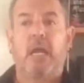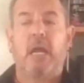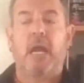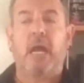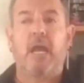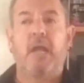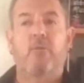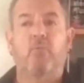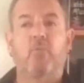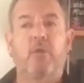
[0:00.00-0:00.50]

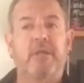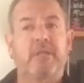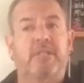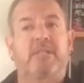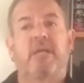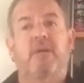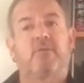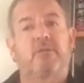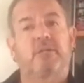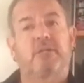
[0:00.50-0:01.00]
I went
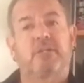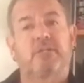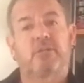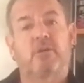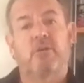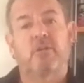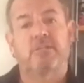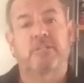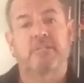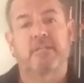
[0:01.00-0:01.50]
down to
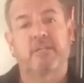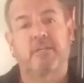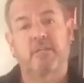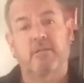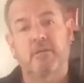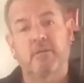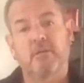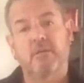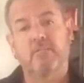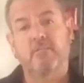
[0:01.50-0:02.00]
Guitar
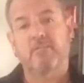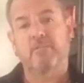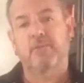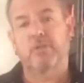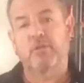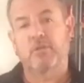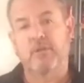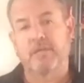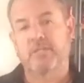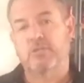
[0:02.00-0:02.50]
Center,
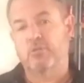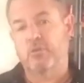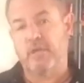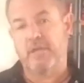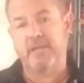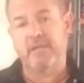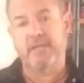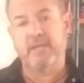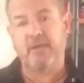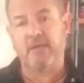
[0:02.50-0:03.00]
I tried
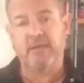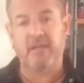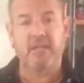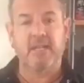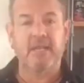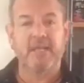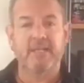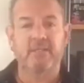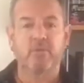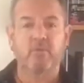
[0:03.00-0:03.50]
it out, I
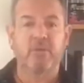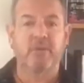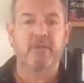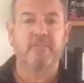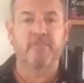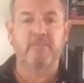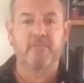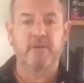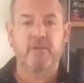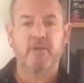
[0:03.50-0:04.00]
liked the way it
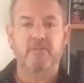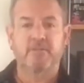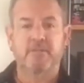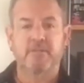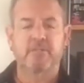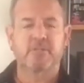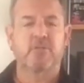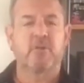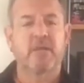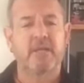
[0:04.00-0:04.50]
felt, and
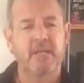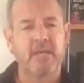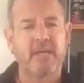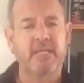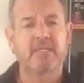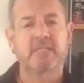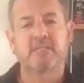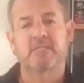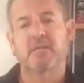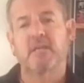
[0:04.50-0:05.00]
so I
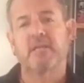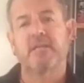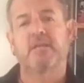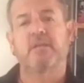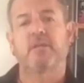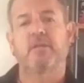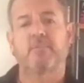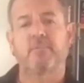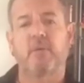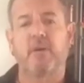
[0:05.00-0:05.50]
decided
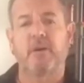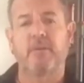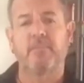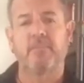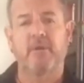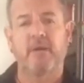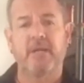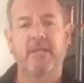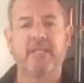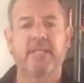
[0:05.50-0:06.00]
on
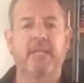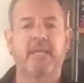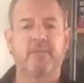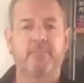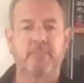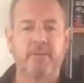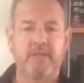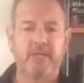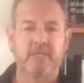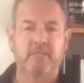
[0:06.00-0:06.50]
buying that
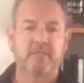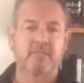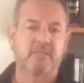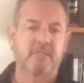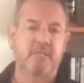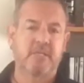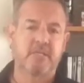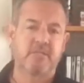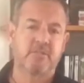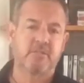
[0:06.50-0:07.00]
bass.
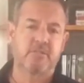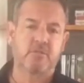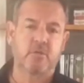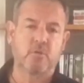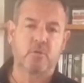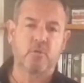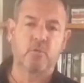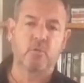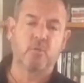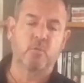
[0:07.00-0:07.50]
And
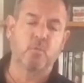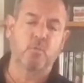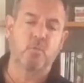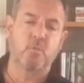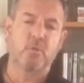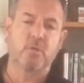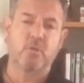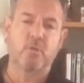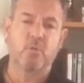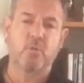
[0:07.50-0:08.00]
so,
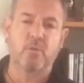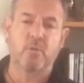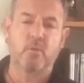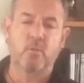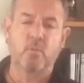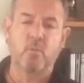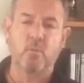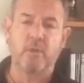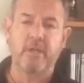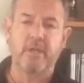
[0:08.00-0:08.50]

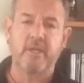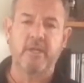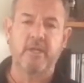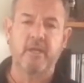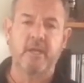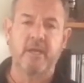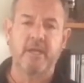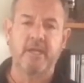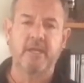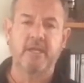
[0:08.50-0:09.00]
when
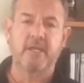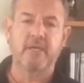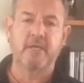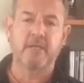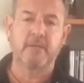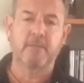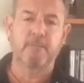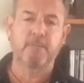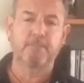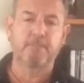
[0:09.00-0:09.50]
I